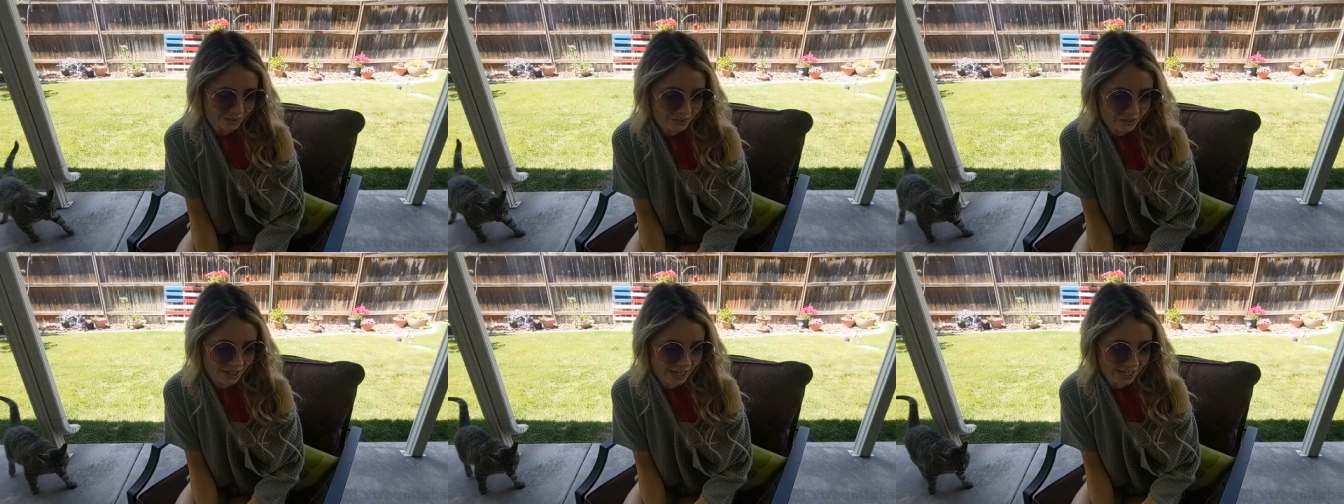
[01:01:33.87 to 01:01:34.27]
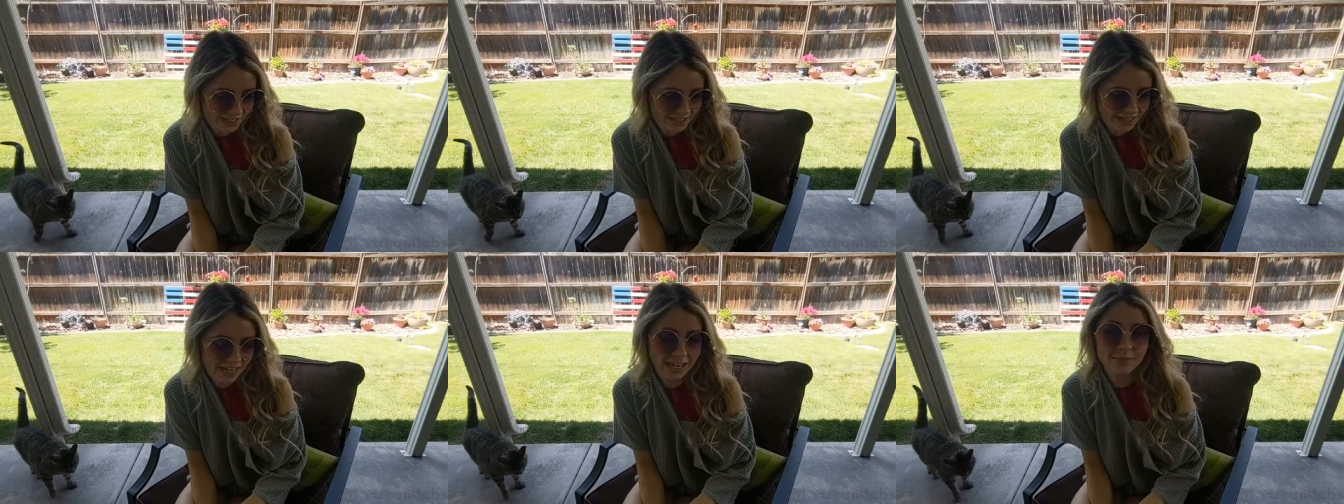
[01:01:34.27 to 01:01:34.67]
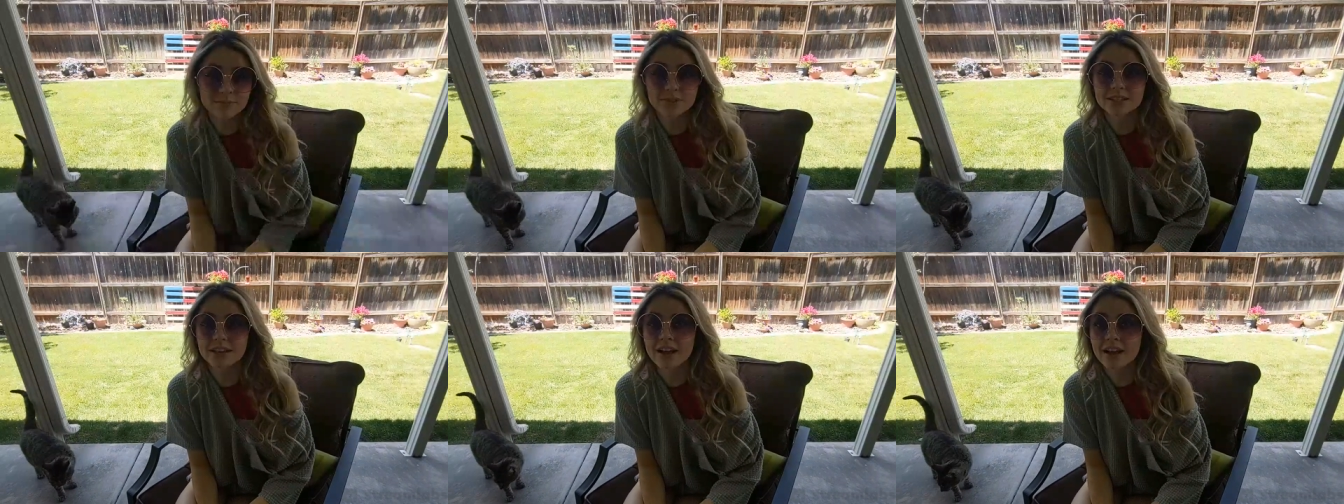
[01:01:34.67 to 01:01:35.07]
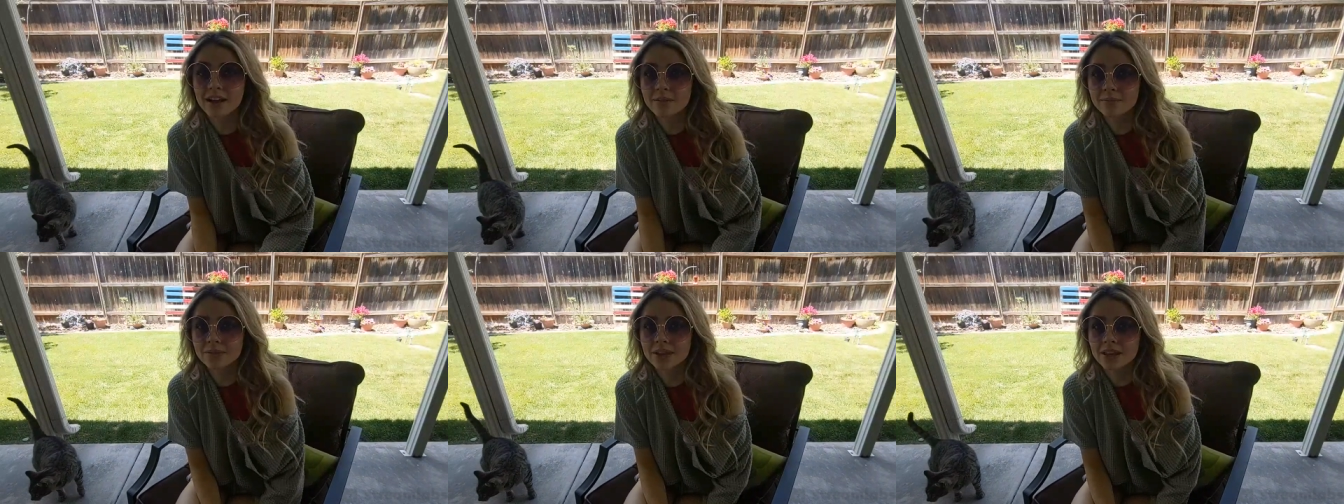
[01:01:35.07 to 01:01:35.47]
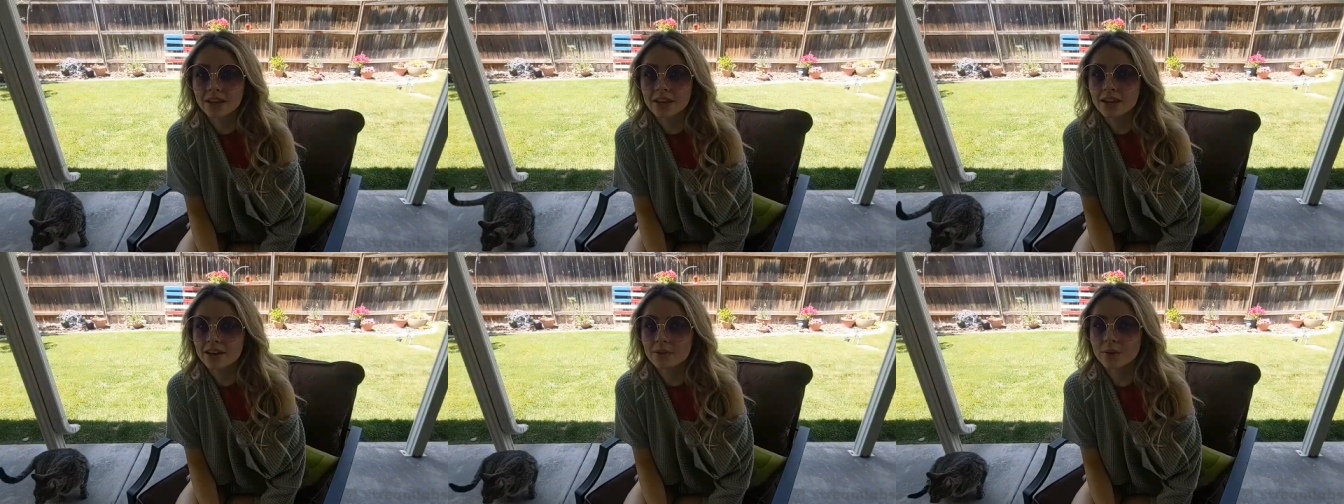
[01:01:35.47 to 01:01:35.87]
What are your cats' names? Um,
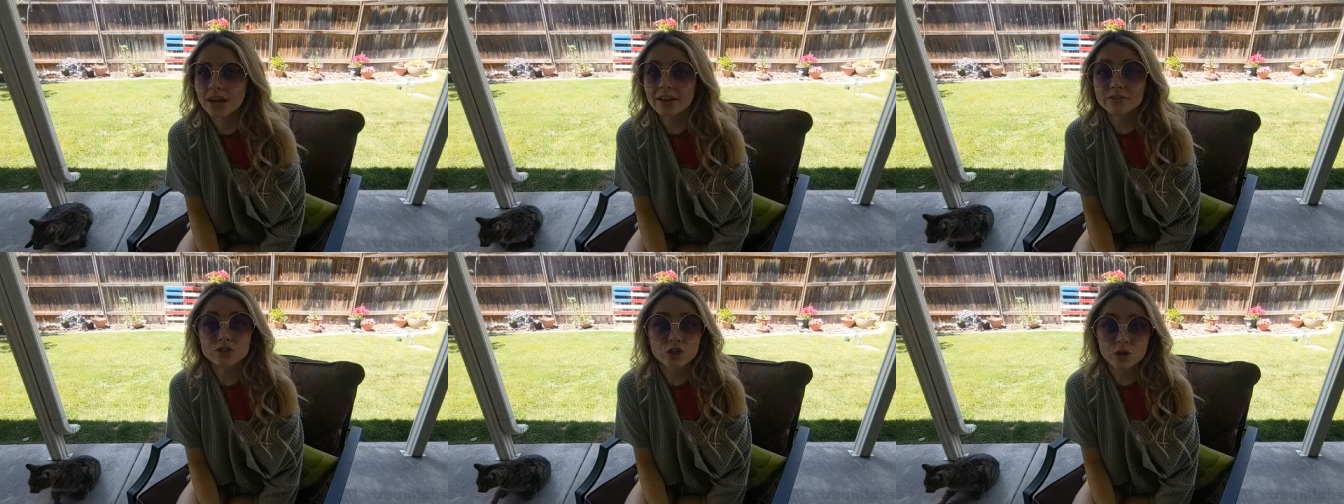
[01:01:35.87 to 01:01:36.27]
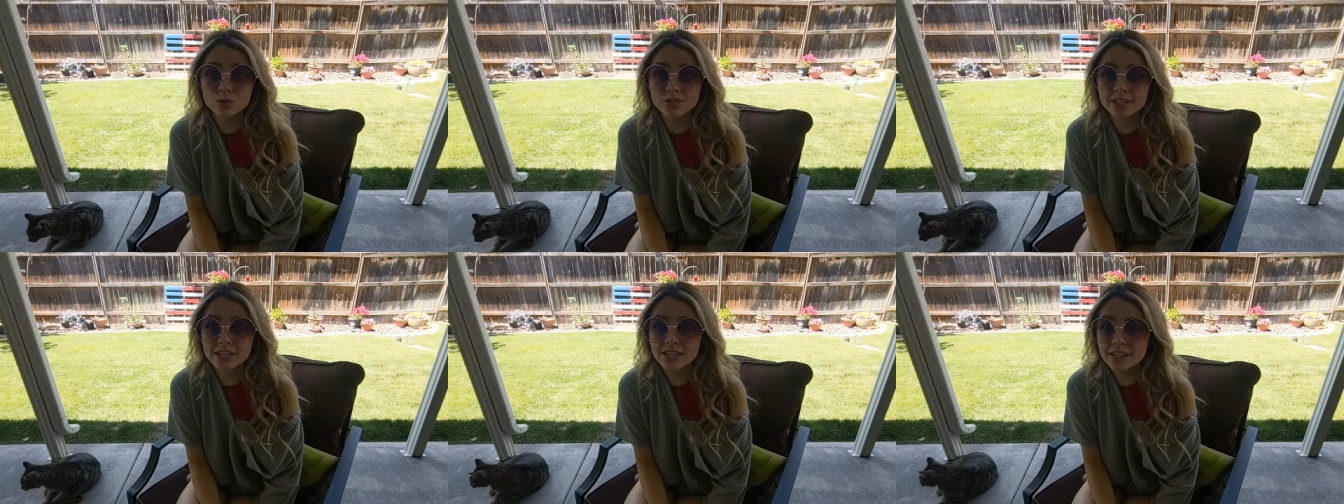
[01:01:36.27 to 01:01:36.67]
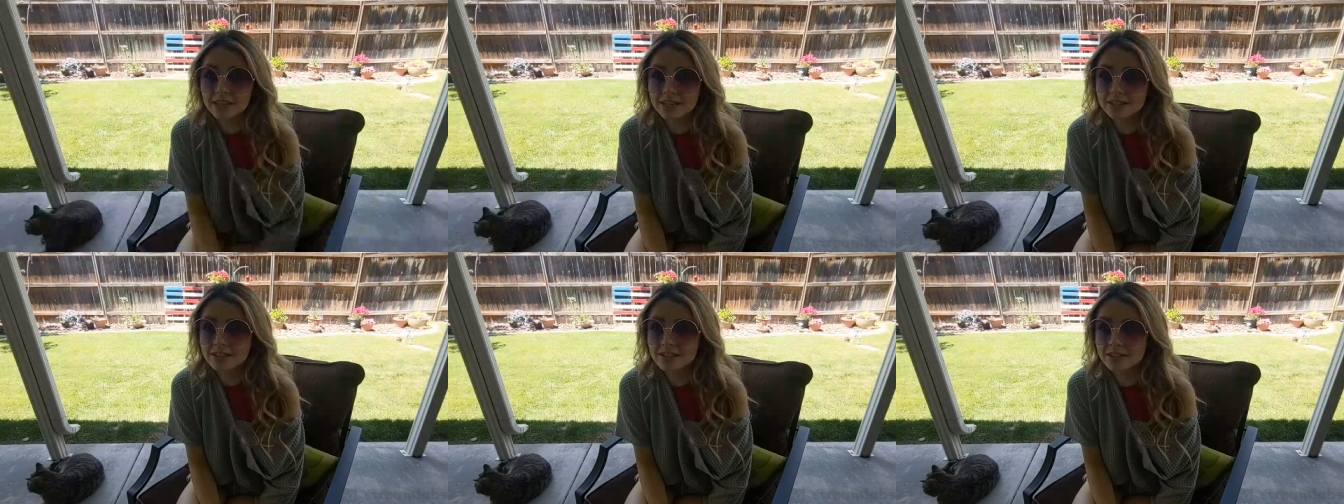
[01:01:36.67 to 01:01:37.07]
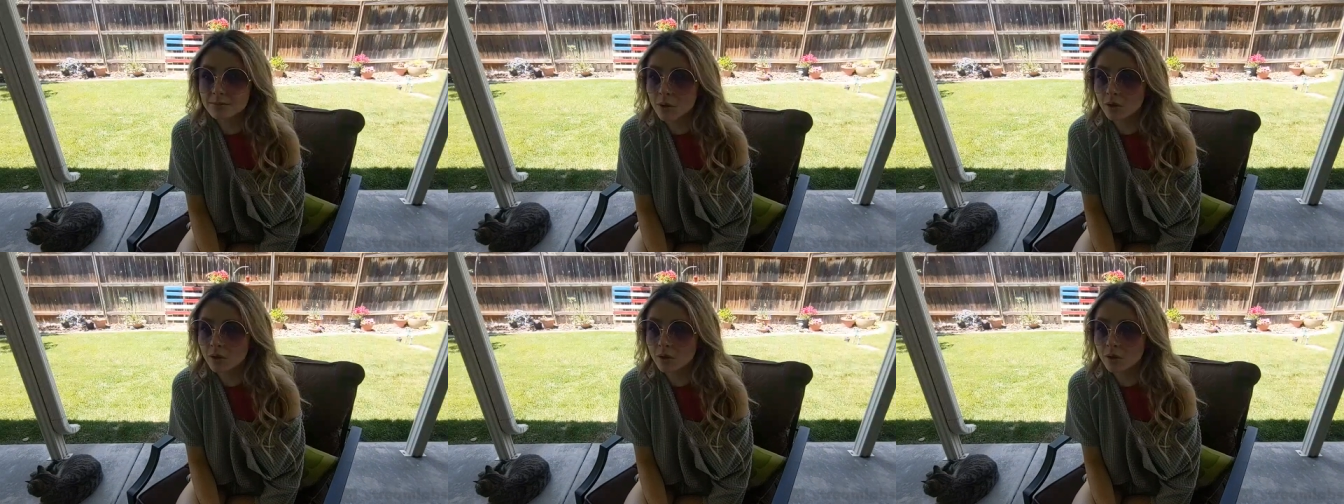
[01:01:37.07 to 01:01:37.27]
we have Josie is the